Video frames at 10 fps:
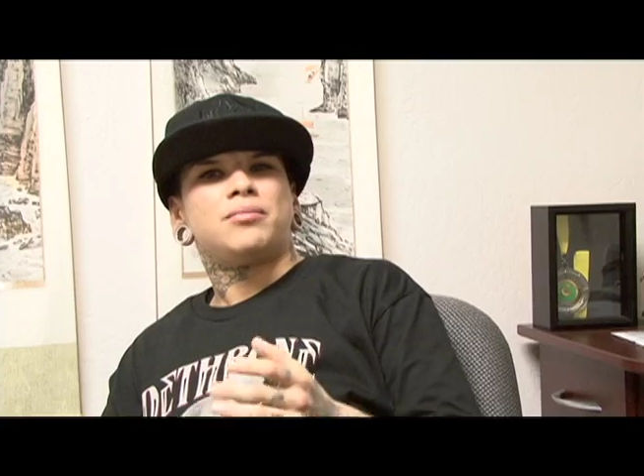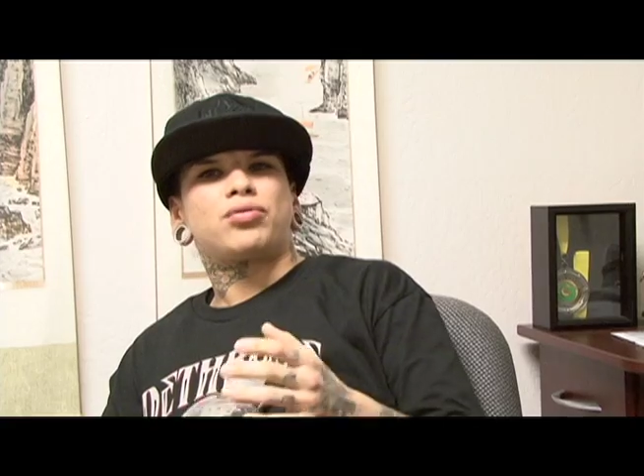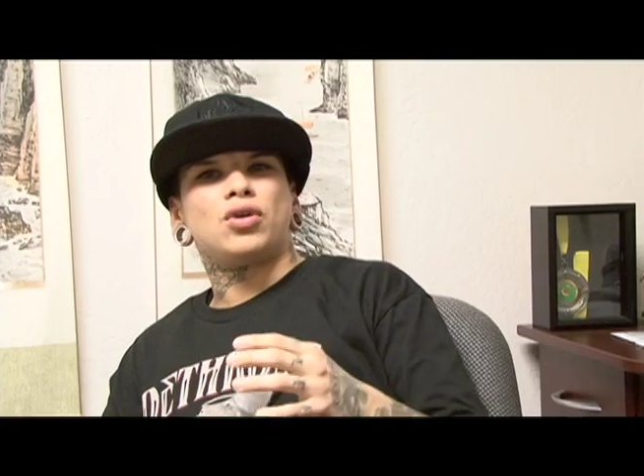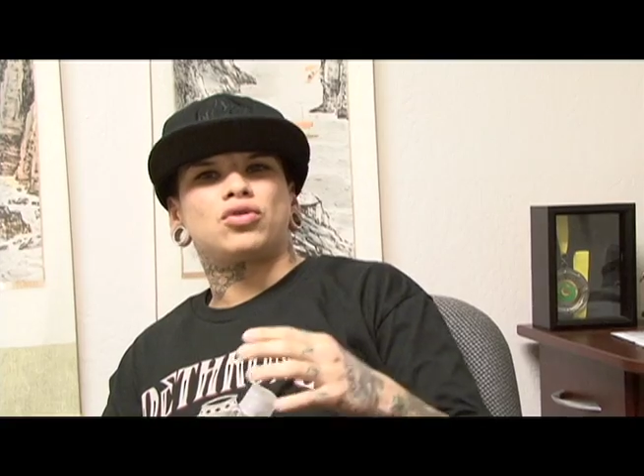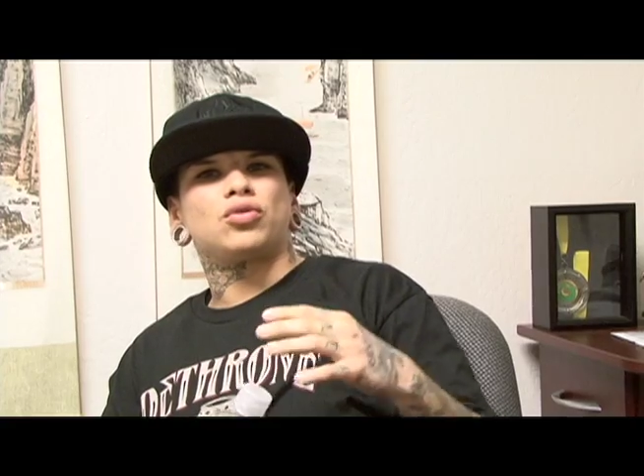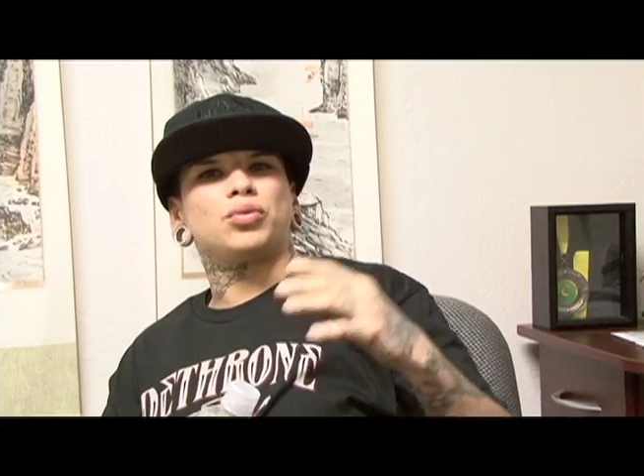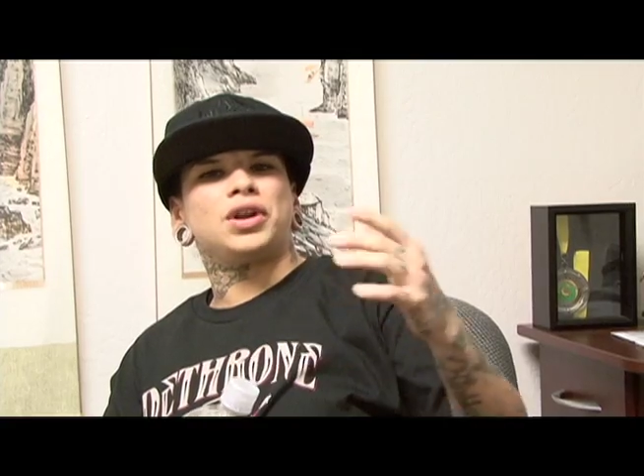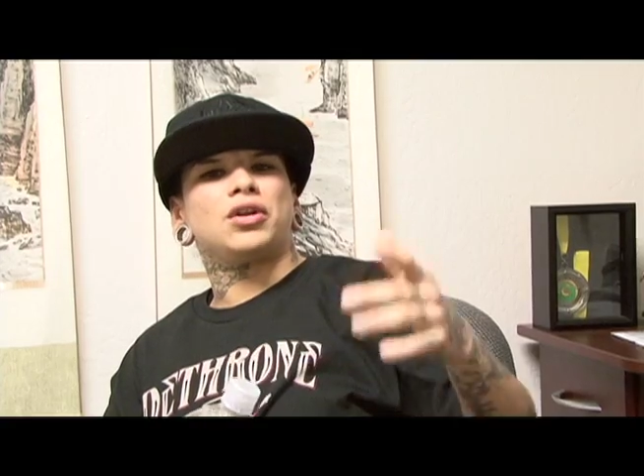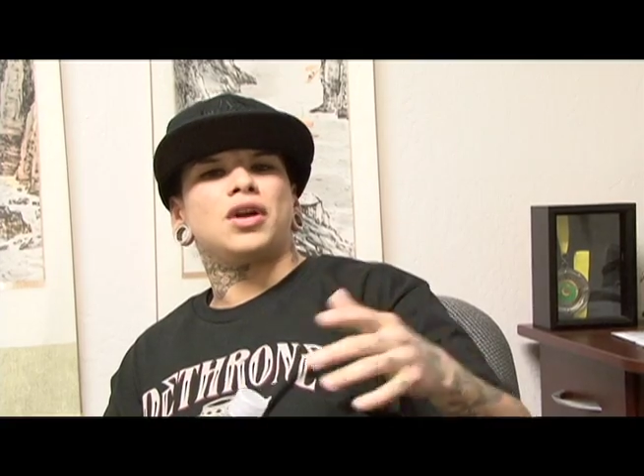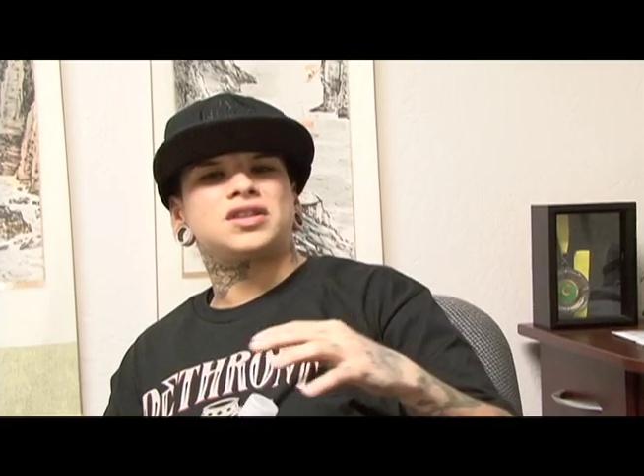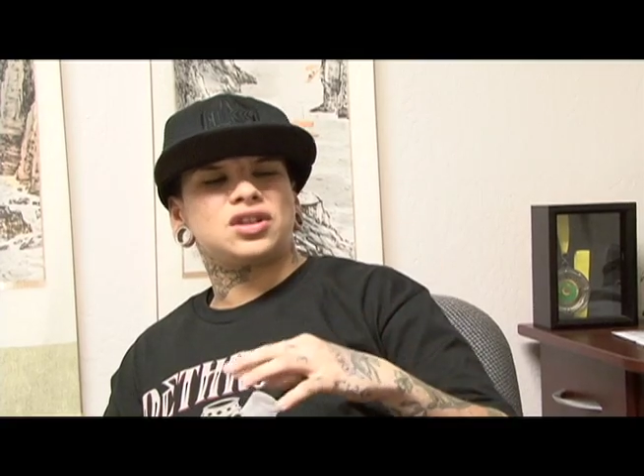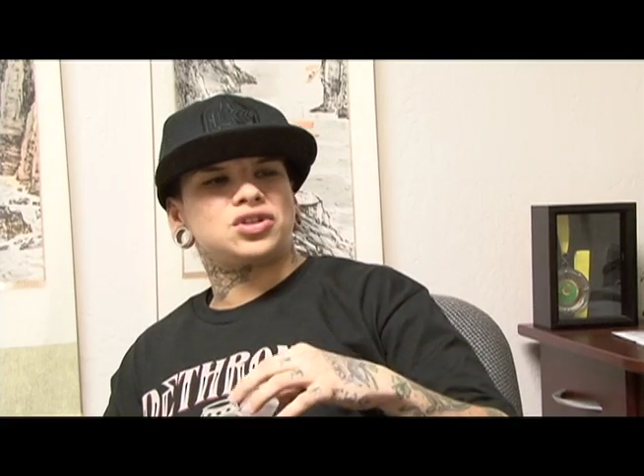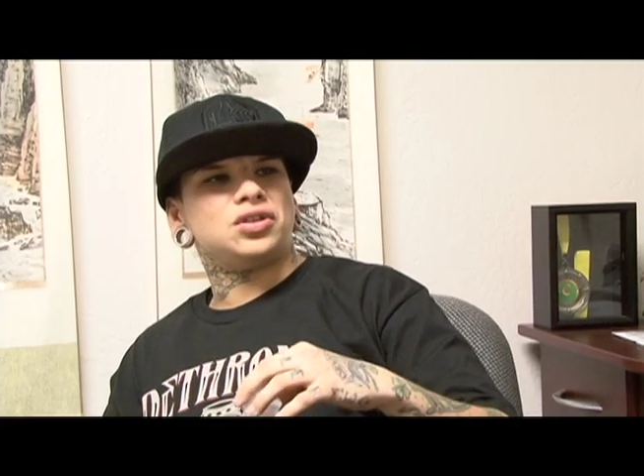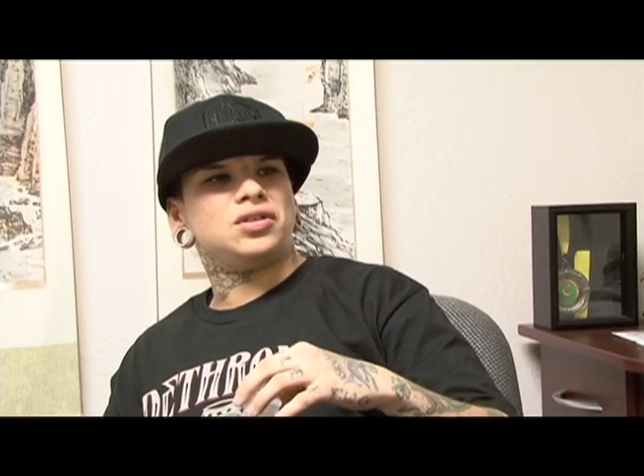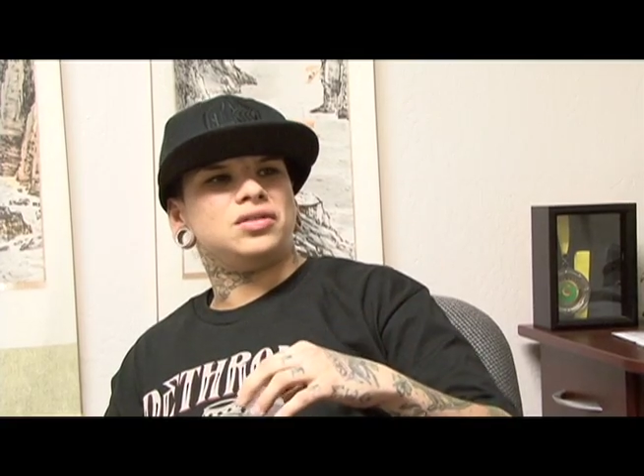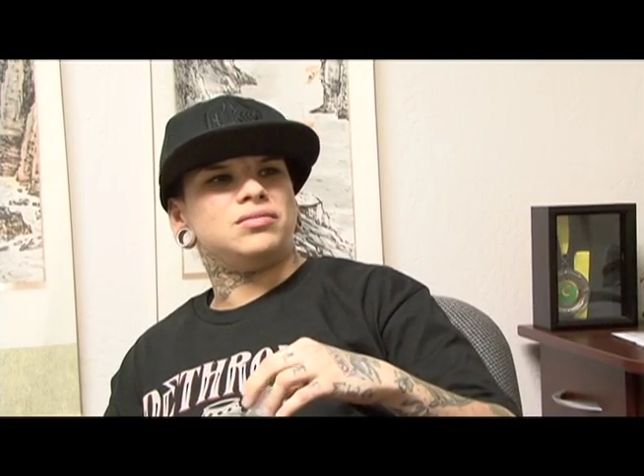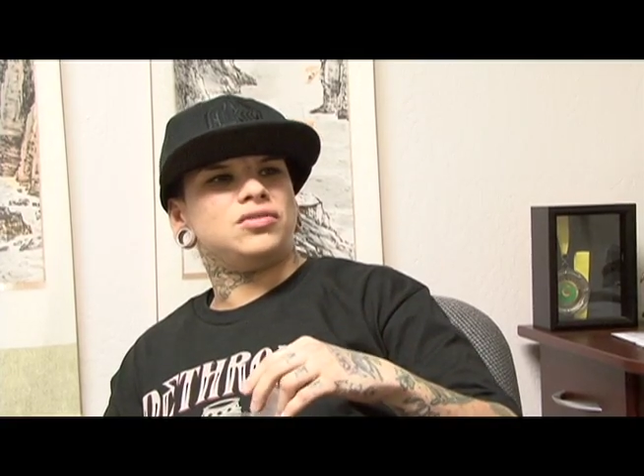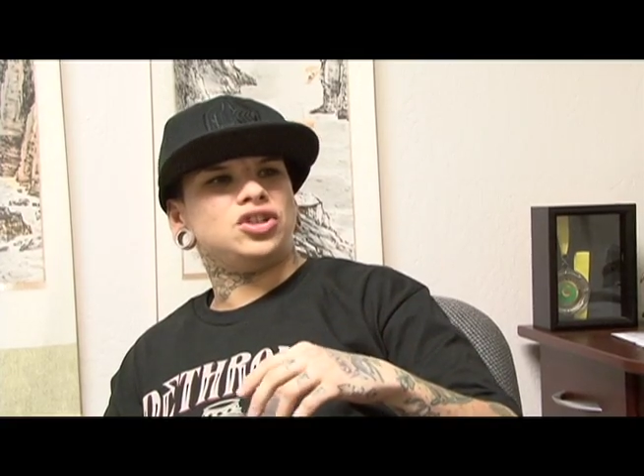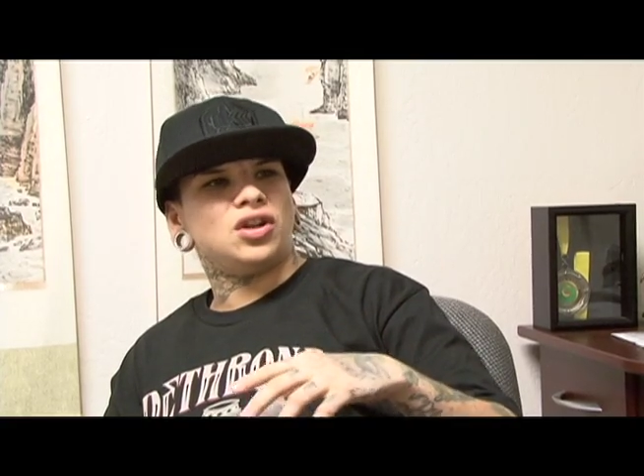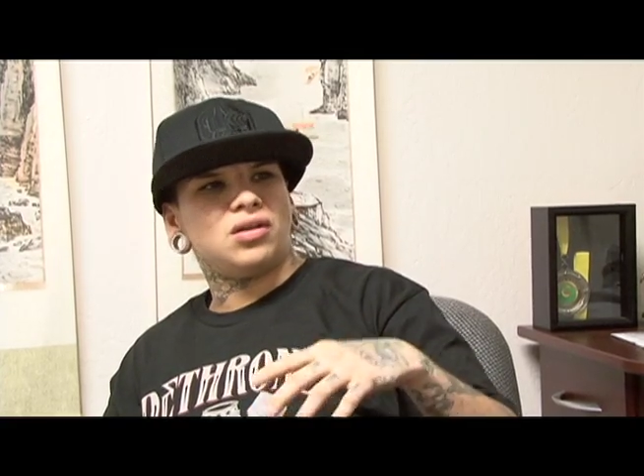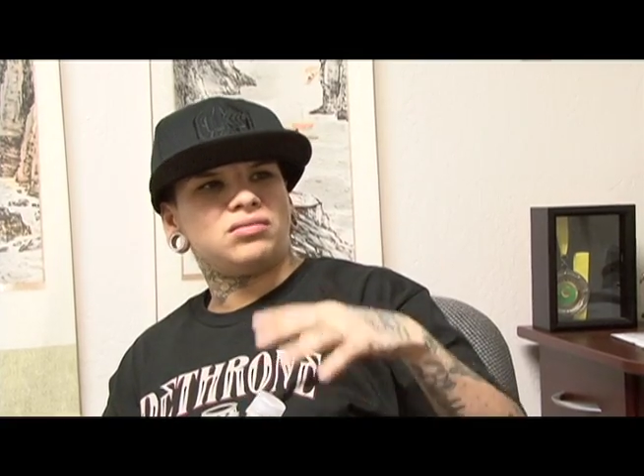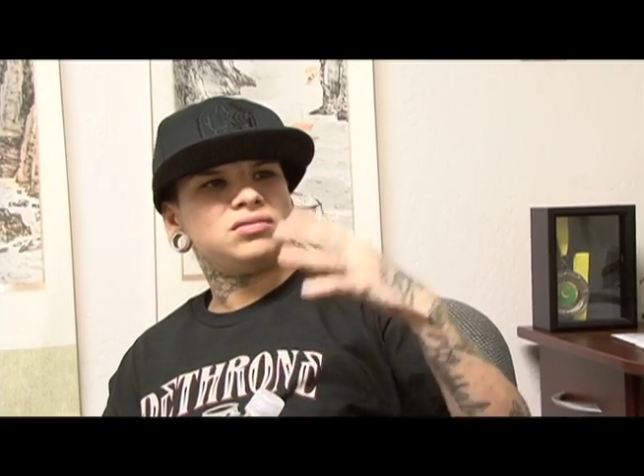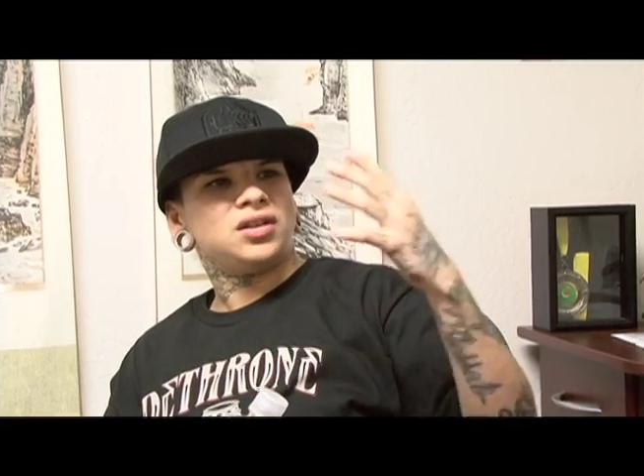pro career on such a, you know,